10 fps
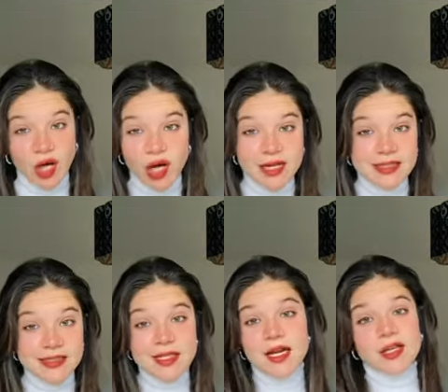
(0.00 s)

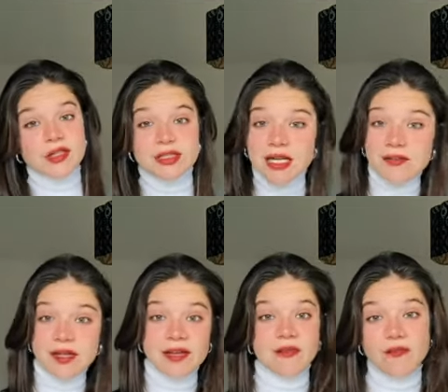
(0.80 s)
Honestly, I don't have
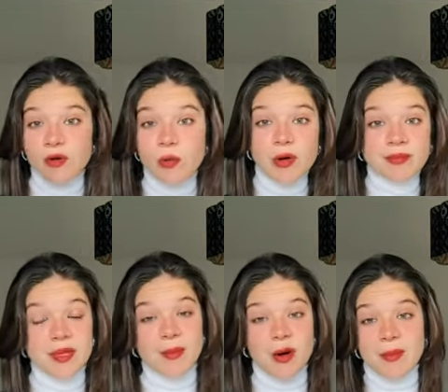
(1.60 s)
any FOMO
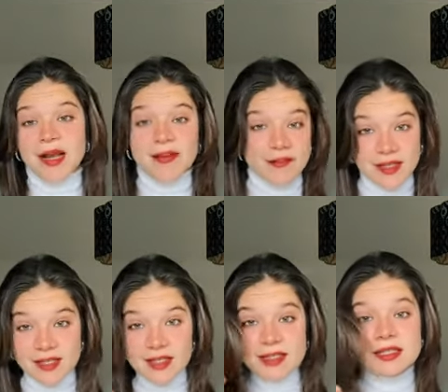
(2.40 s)
about my life in
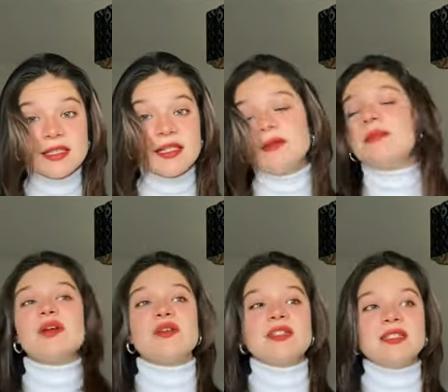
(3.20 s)
Italy
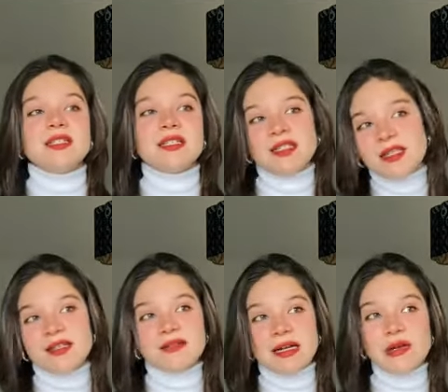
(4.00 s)
because
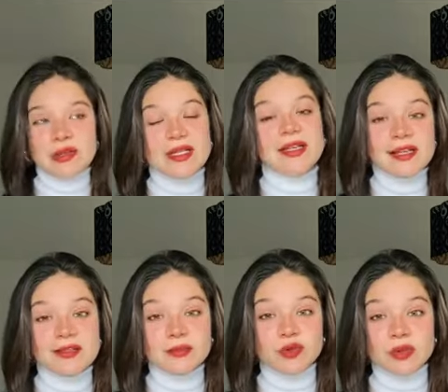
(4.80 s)
here I know that here
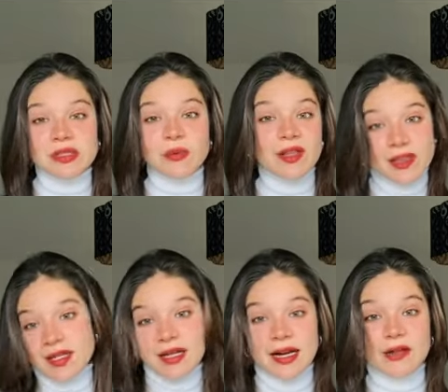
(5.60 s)
I'm doing one
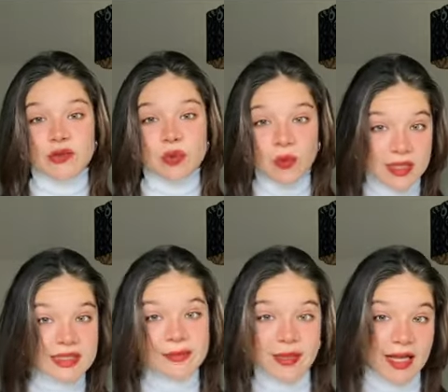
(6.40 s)
thing that I can do
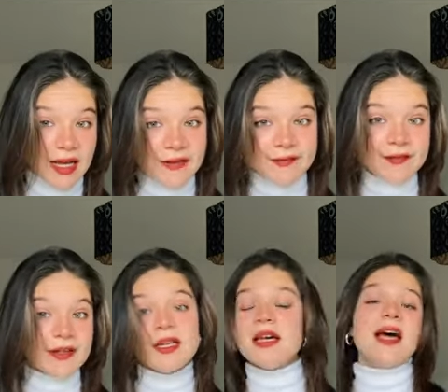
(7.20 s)
once in my life,
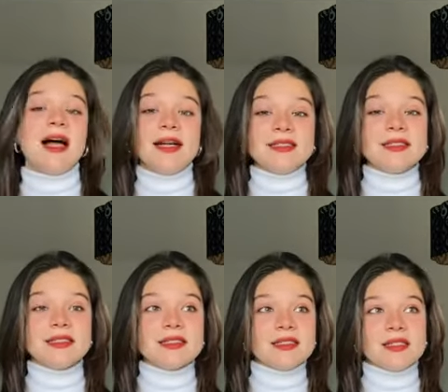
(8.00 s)
and
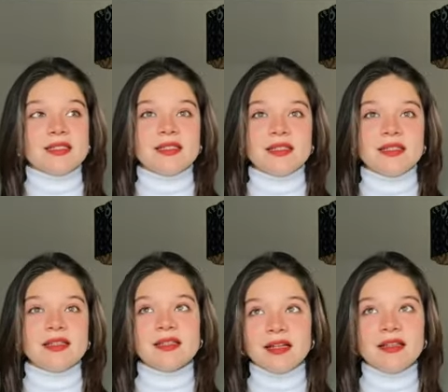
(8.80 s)

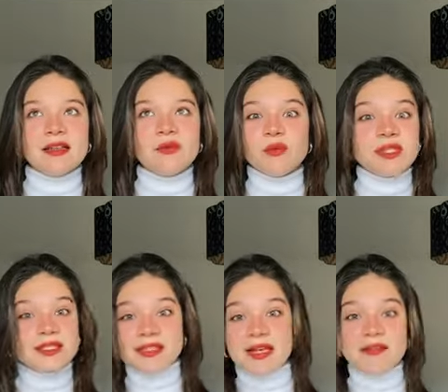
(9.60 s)
Italy will
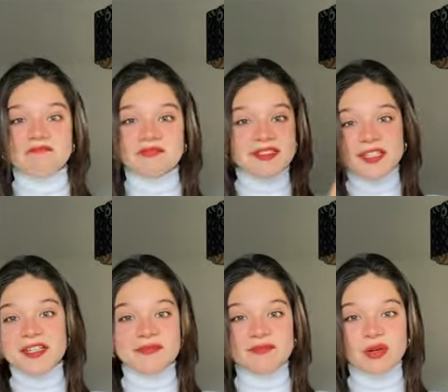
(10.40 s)
stay
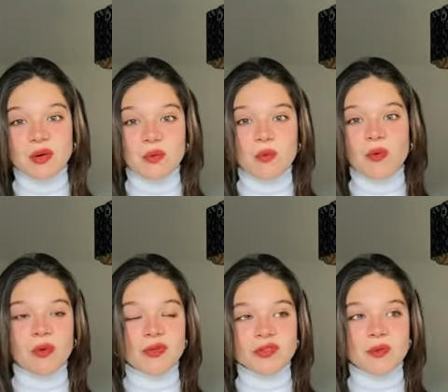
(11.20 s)
there
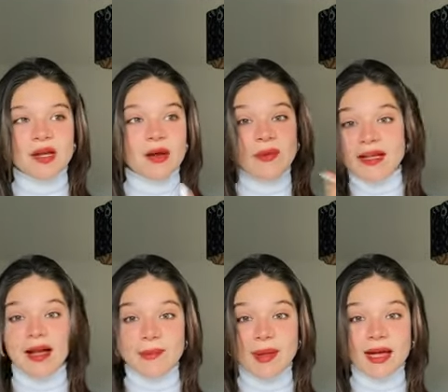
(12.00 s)
also when I will
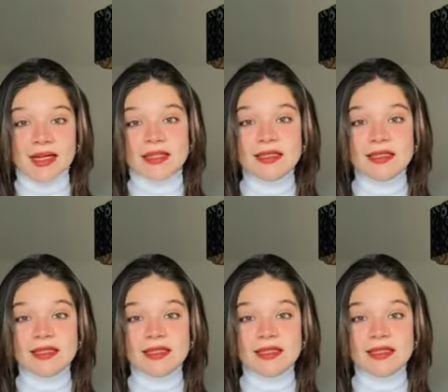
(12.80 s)
come back.